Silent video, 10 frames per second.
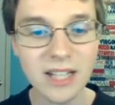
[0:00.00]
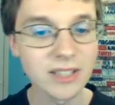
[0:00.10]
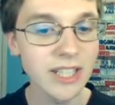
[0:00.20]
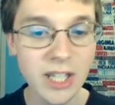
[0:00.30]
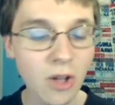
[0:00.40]

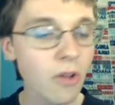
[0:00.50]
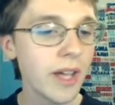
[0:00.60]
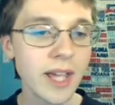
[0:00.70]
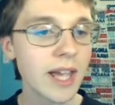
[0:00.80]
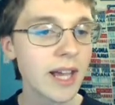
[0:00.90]
Leal,
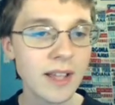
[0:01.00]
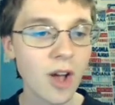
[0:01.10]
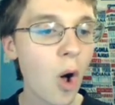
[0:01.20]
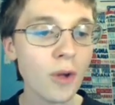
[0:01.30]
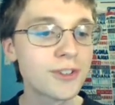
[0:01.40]

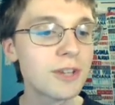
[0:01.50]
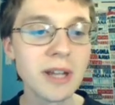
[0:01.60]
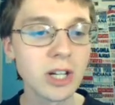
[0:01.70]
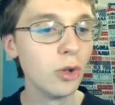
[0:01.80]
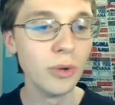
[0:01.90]
ultimate
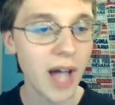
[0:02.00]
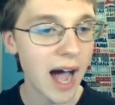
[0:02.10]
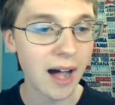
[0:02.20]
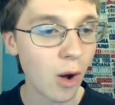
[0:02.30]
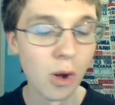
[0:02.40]
glue
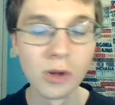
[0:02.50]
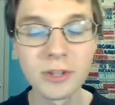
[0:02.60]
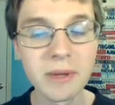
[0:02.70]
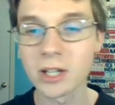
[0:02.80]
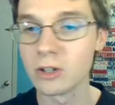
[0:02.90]
guy.
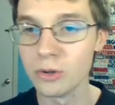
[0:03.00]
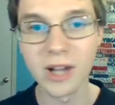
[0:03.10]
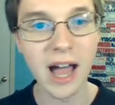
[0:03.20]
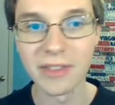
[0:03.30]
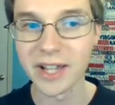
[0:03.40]

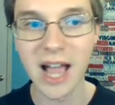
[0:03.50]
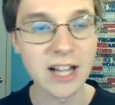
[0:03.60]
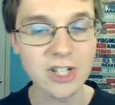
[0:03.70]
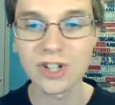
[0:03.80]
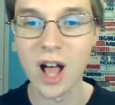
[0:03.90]
The guy
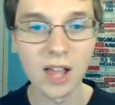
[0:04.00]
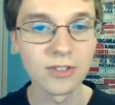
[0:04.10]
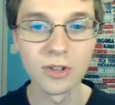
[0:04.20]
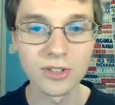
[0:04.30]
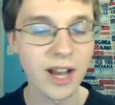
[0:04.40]
just
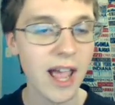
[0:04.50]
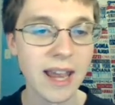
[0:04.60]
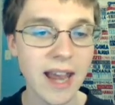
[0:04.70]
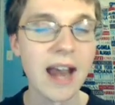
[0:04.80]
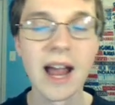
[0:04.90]
hustles. And
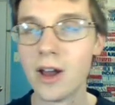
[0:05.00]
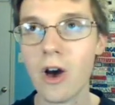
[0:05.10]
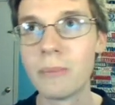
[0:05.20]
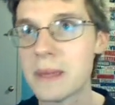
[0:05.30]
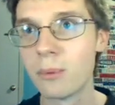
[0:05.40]
I know
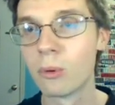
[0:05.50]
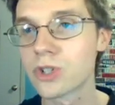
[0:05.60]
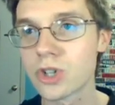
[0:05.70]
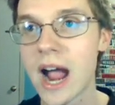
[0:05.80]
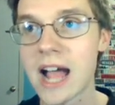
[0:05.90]
people were
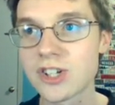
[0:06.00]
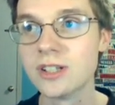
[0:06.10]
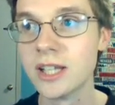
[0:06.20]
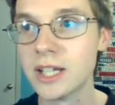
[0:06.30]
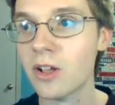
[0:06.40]

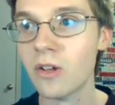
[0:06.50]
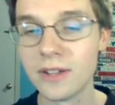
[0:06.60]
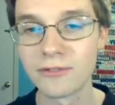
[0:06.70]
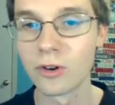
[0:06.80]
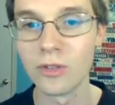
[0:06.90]
trashing Leal
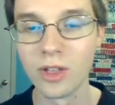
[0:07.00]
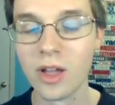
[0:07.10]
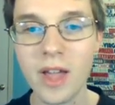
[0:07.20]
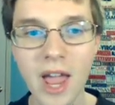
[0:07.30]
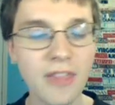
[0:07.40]
for
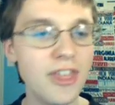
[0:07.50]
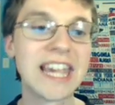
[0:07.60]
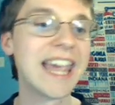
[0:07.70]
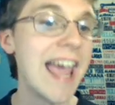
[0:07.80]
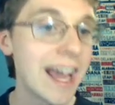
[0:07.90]
the
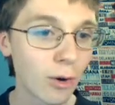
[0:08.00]
kick